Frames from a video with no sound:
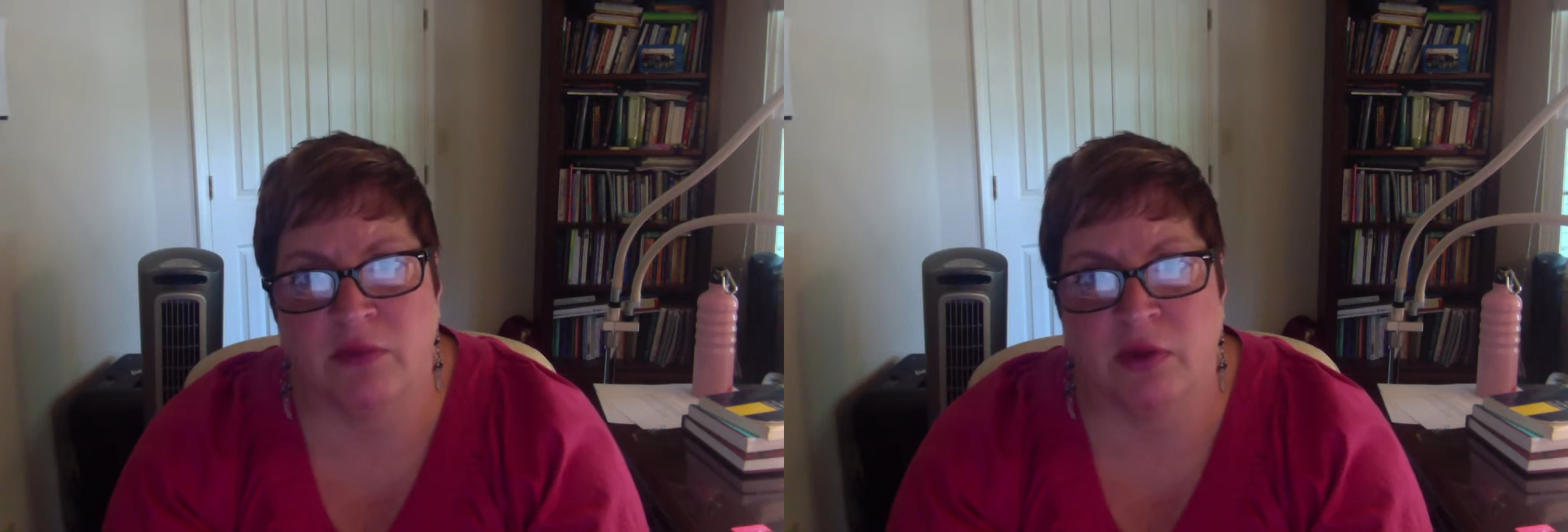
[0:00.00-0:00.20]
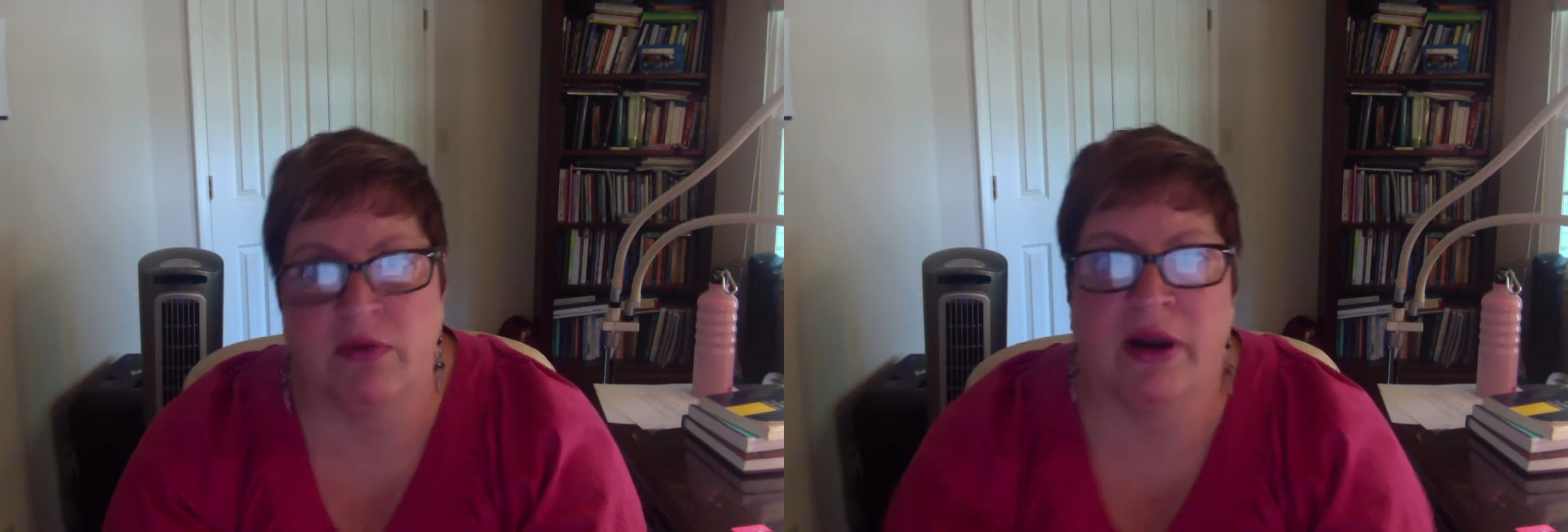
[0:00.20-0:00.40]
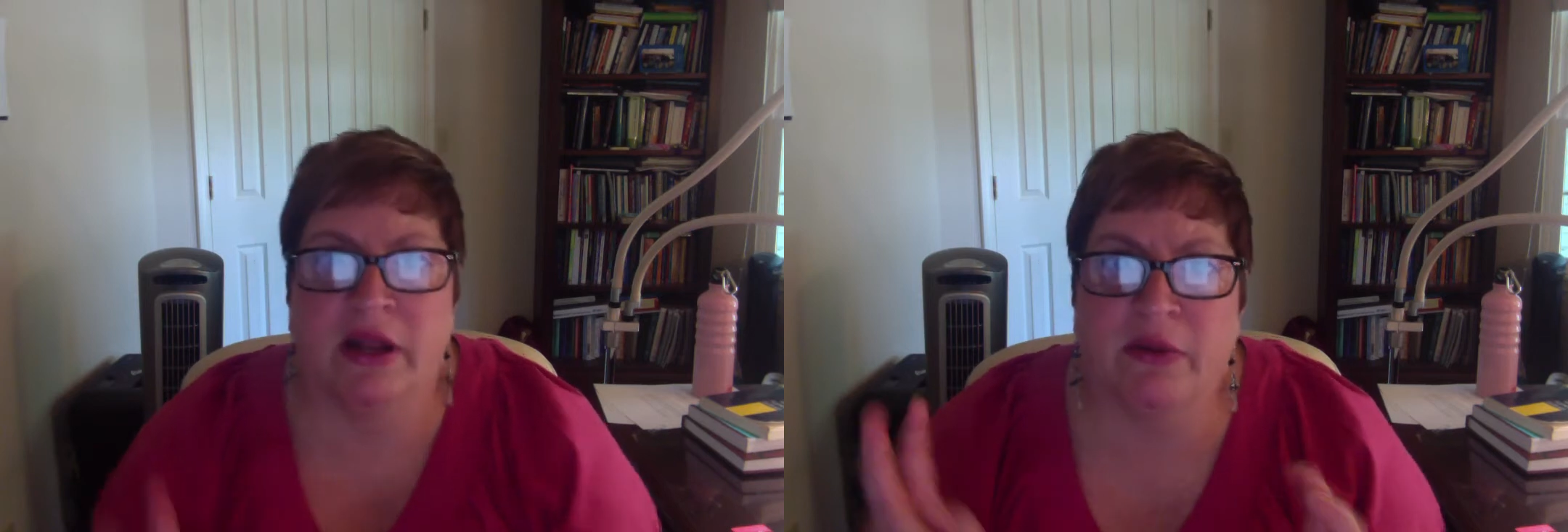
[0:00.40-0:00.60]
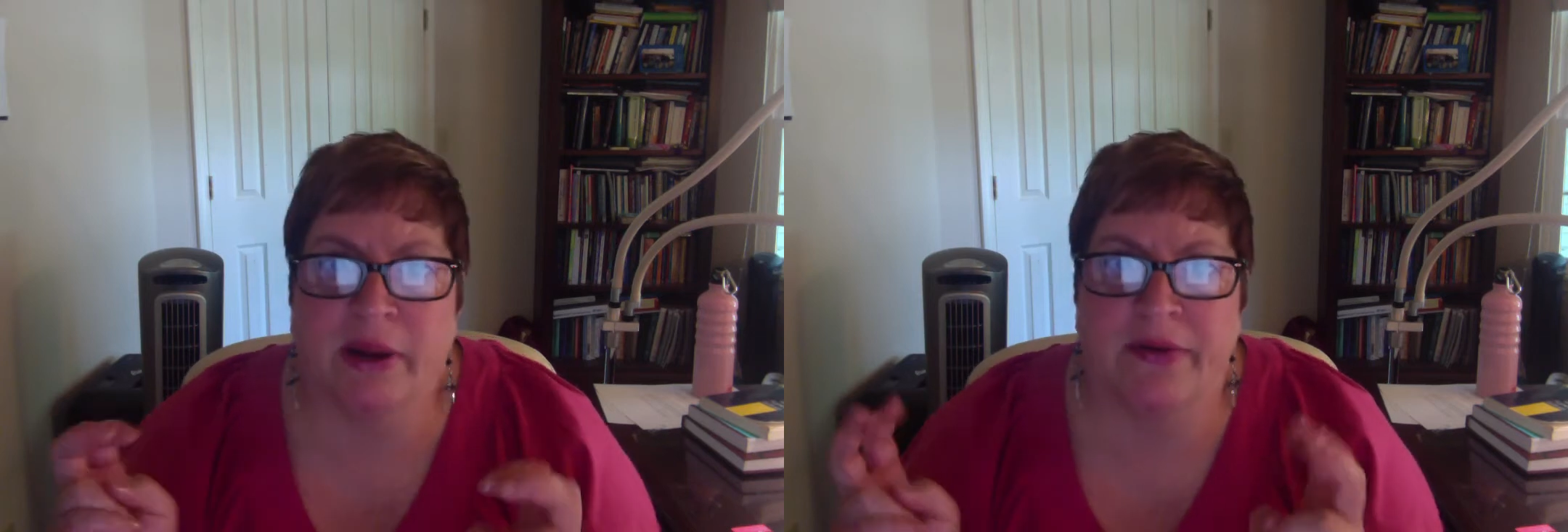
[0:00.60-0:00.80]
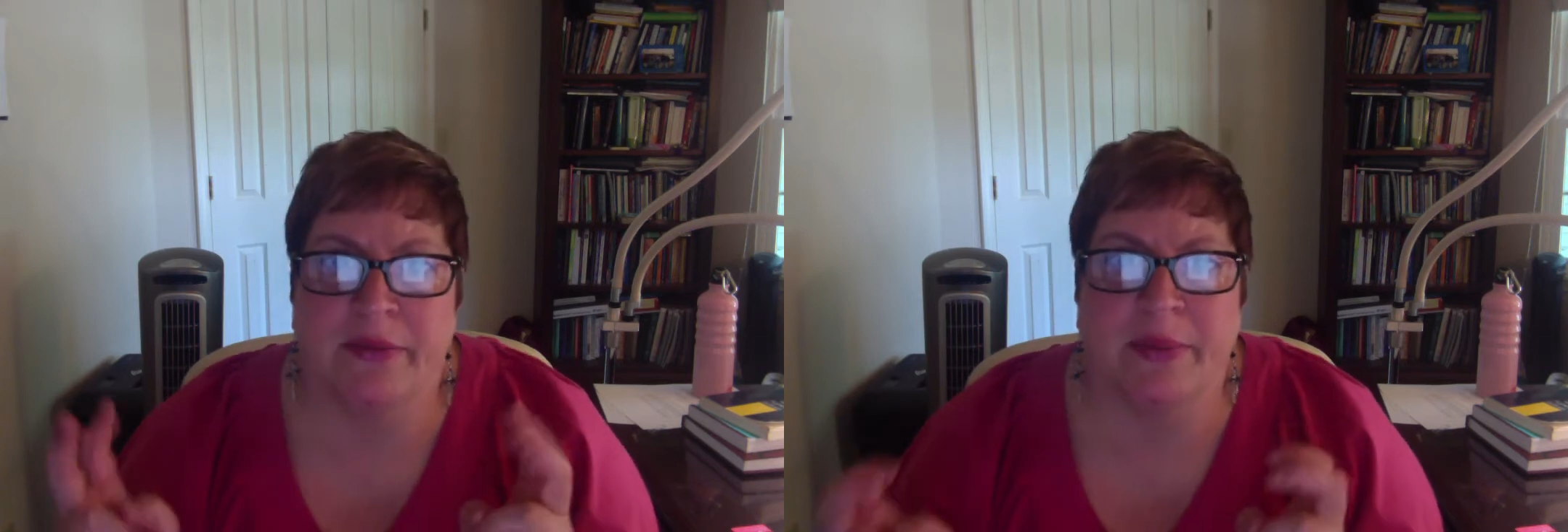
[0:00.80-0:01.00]
running
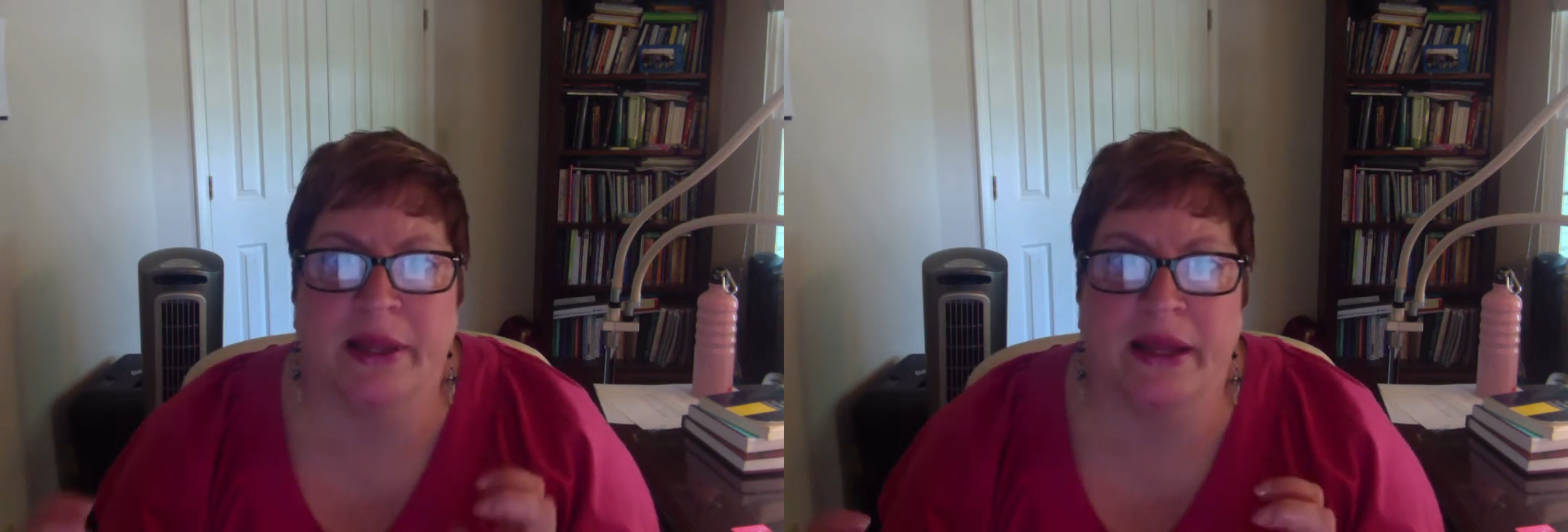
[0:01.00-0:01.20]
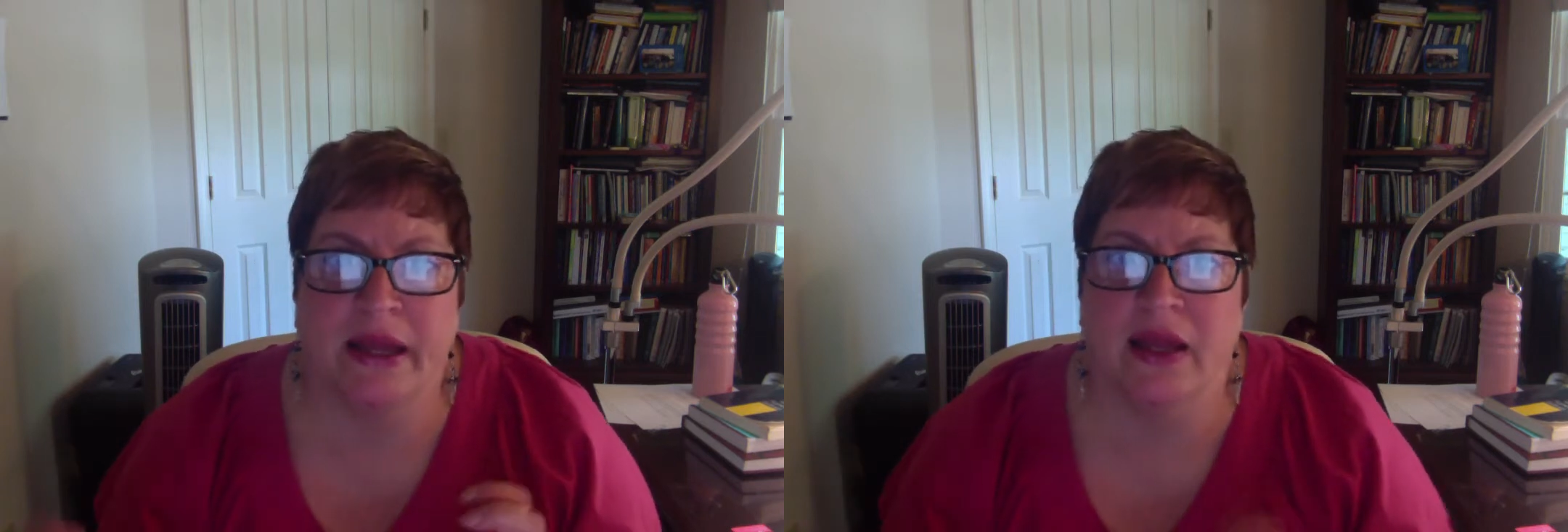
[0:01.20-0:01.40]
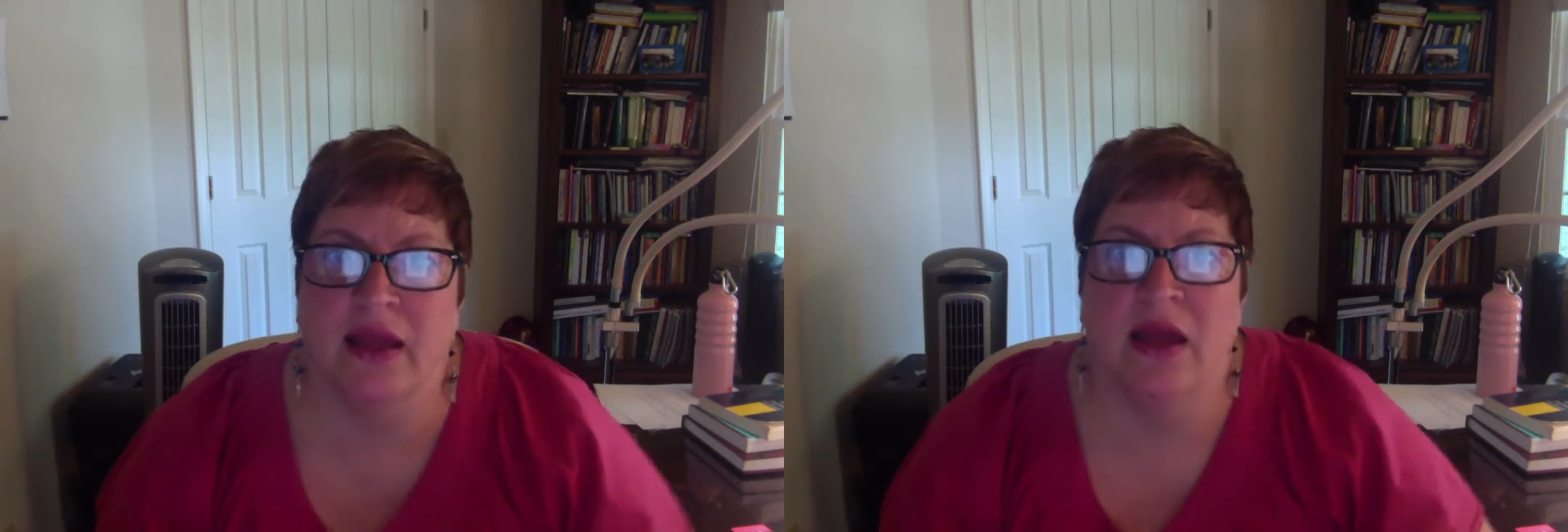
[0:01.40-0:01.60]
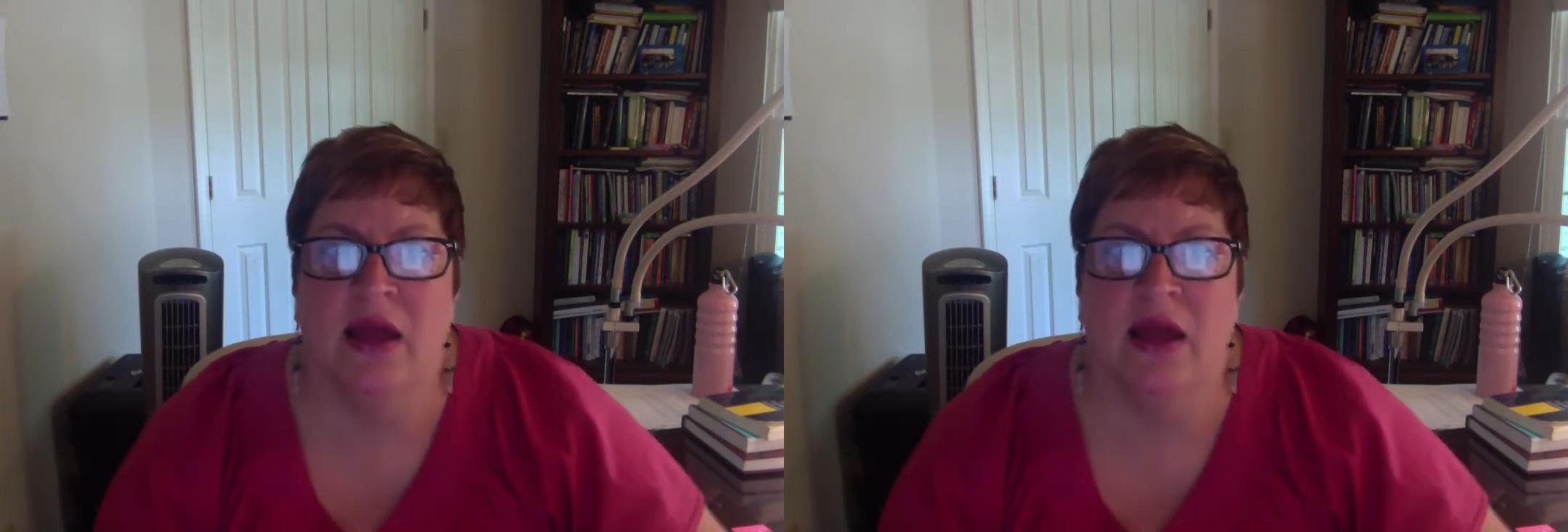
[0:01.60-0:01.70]
around and playing